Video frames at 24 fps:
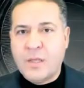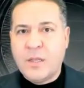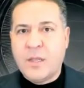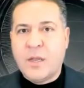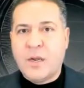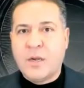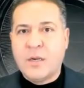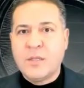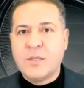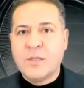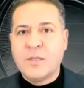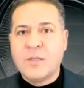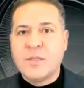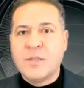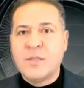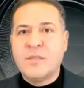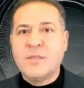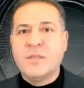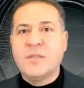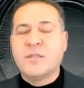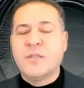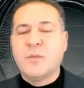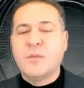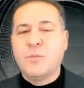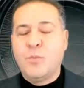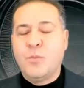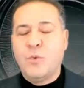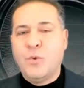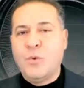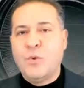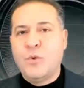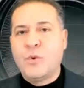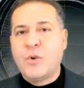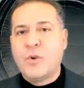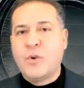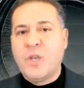there. This is a
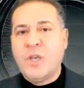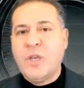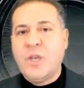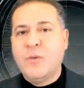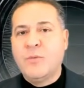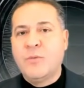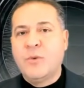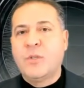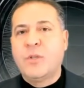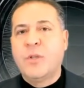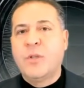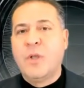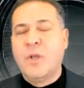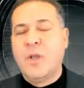pure evil